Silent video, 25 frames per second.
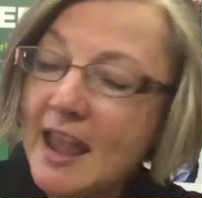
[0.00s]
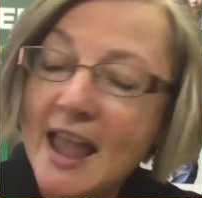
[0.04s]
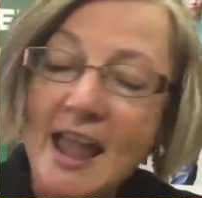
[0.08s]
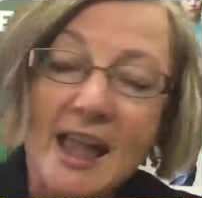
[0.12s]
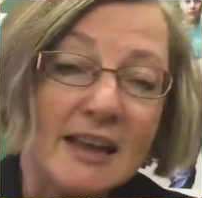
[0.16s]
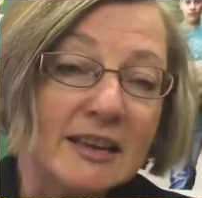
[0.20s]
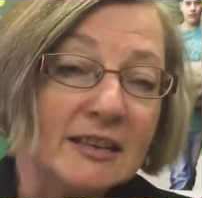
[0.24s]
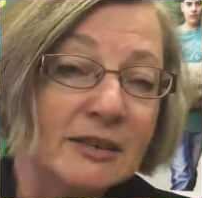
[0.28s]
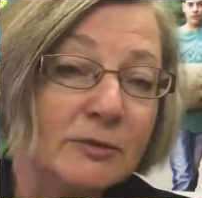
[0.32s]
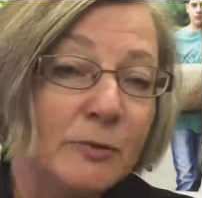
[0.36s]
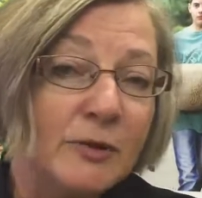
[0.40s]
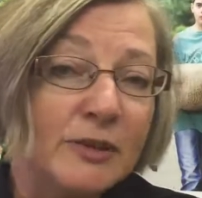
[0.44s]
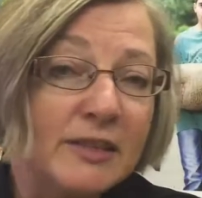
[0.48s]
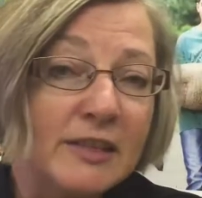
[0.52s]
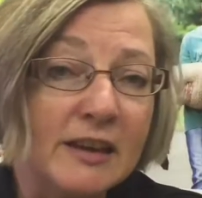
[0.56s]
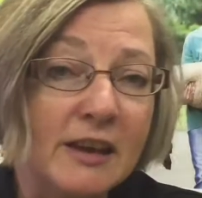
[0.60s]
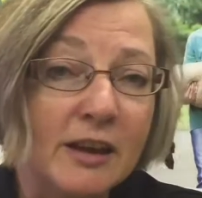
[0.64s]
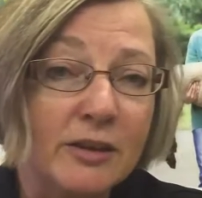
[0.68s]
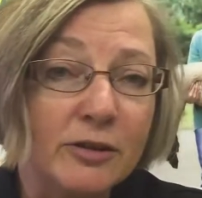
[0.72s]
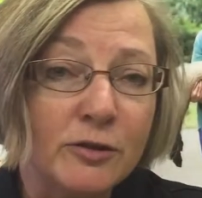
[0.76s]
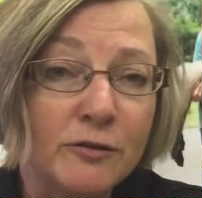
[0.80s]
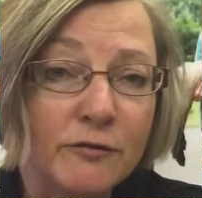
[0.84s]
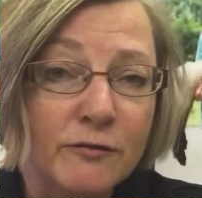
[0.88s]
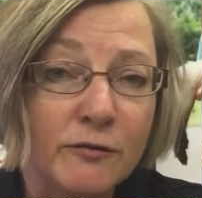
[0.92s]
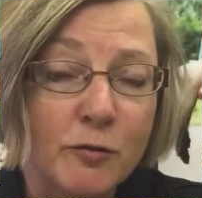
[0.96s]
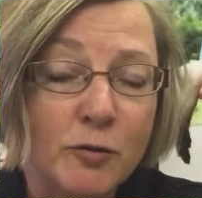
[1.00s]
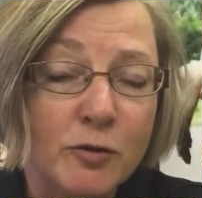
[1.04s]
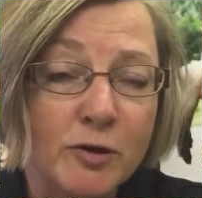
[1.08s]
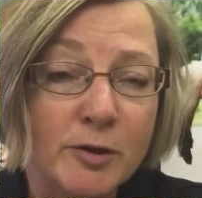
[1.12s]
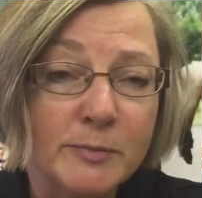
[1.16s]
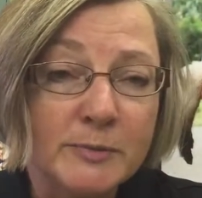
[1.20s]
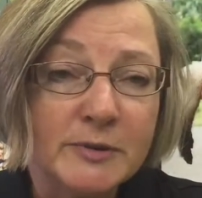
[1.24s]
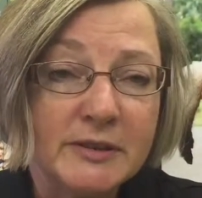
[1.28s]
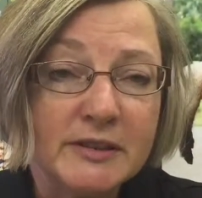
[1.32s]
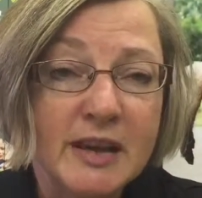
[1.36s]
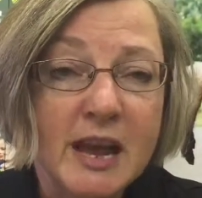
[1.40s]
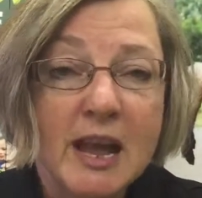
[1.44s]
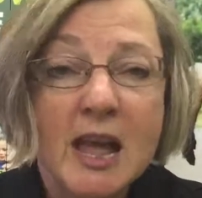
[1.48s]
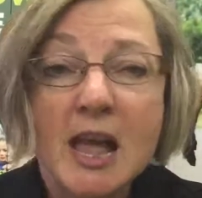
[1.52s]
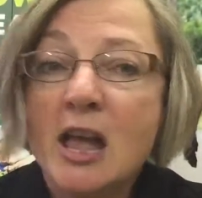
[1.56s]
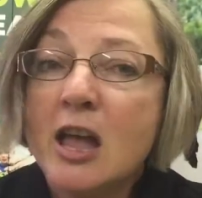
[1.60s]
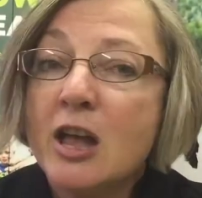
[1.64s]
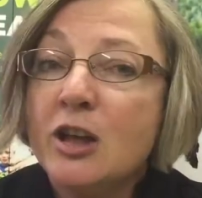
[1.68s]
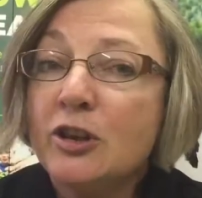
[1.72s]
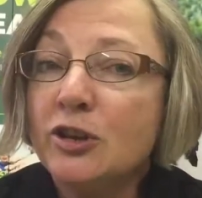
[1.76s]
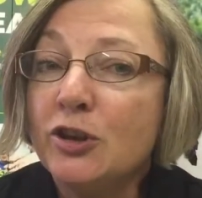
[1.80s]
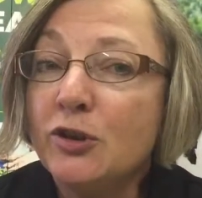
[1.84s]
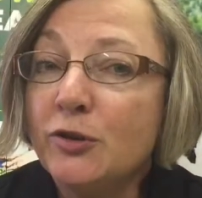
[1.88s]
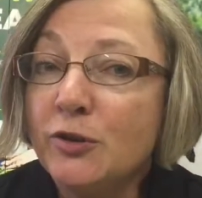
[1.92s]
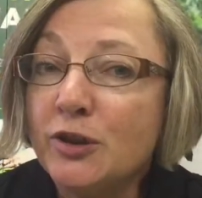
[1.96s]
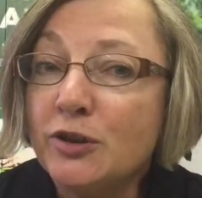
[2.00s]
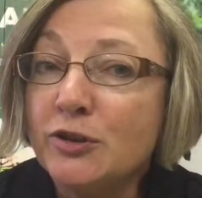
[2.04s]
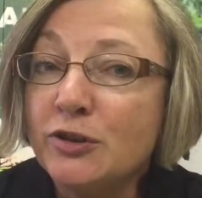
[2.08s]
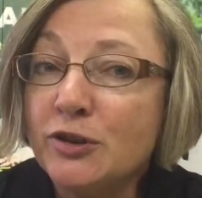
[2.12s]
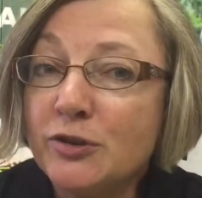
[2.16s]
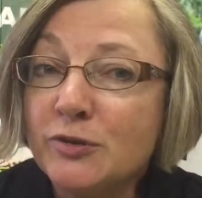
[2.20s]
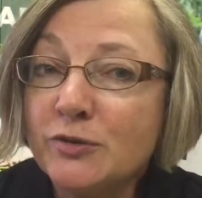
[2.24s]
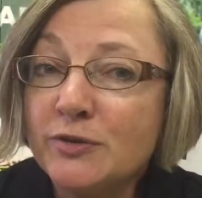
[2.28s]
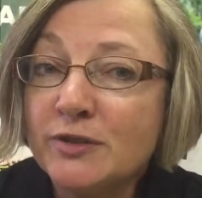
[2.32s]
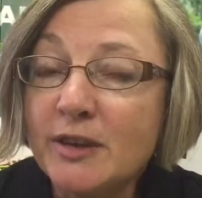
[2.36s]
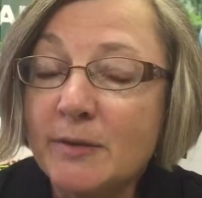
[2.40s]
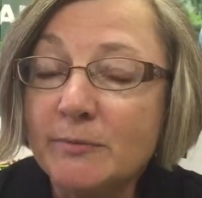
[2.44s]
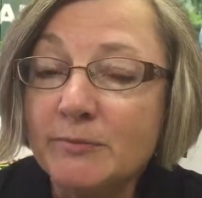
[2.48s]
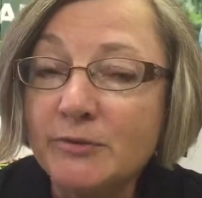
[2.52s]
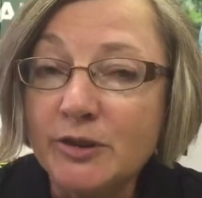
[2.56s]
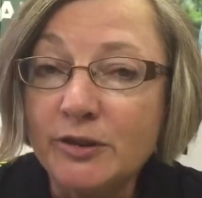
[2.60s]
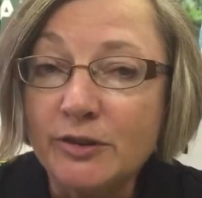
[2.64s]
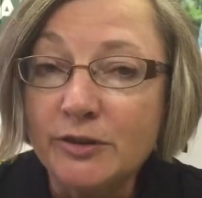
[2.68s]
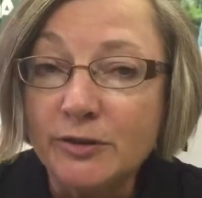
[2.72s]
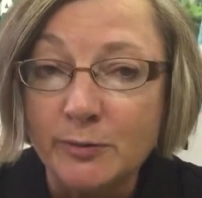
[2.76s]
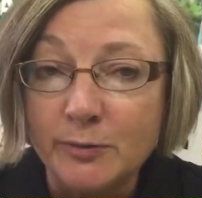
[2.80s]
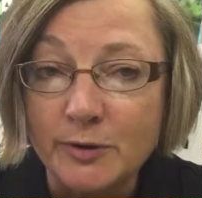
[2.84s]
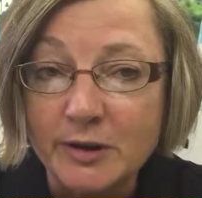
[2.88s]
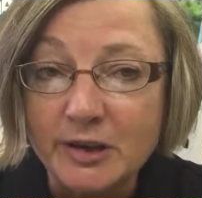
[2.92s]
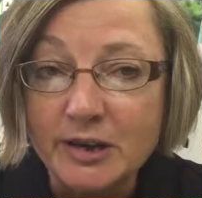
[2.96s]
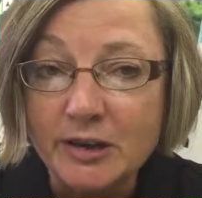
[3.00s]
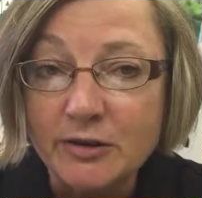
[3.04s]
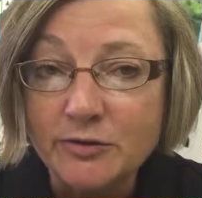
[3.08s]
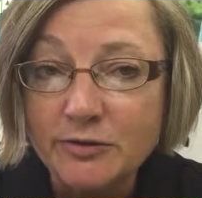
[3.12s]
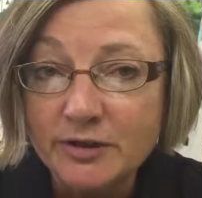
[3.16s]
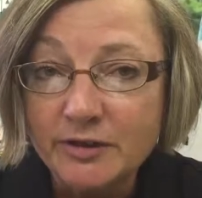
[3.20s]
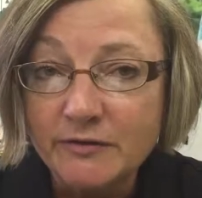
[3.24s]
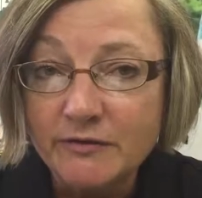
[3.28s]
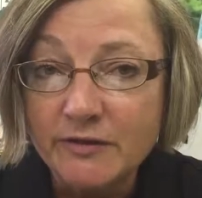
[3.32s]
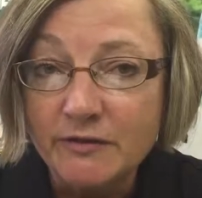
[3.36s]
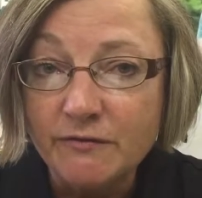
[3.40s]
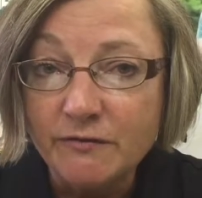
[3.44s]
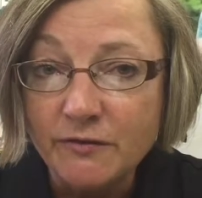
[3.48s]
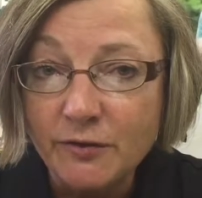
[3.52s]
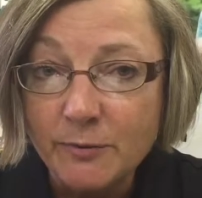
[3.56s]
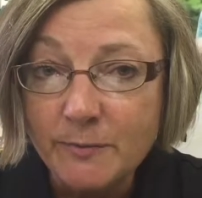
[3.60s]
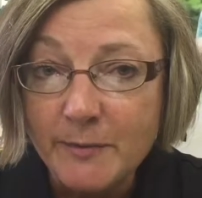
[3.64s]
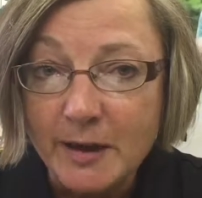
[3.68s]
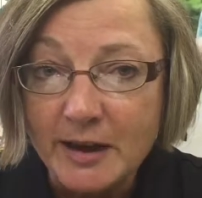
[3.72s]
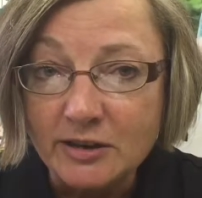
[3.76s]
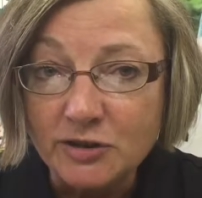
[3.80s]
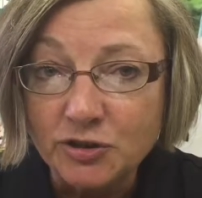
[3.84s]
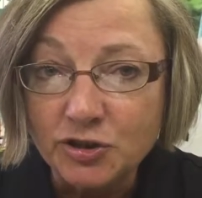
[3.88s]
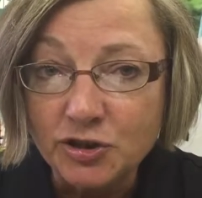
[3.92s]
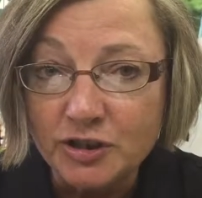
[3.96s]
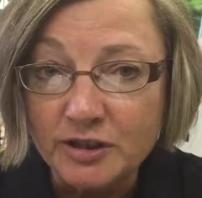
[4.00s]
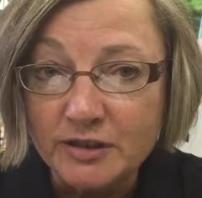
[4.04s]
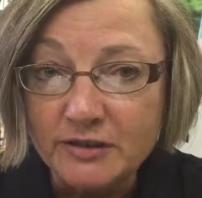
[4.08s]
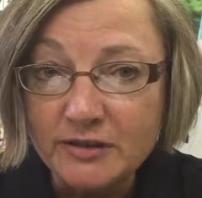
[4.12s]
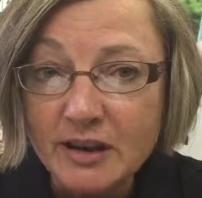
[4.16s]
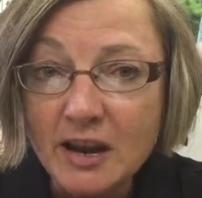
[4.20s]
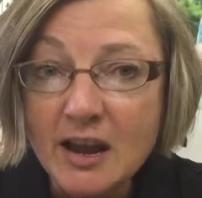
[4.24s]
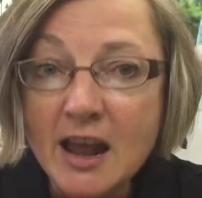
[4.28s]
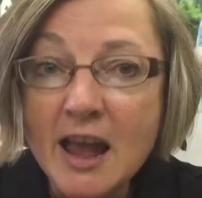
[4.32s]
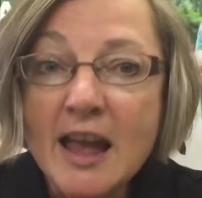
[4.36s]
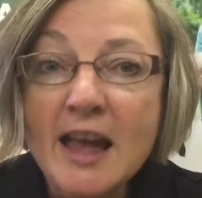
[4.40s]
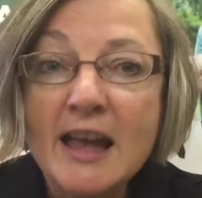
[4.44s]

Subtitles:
As with the other forms, you can use up to 3 years of information.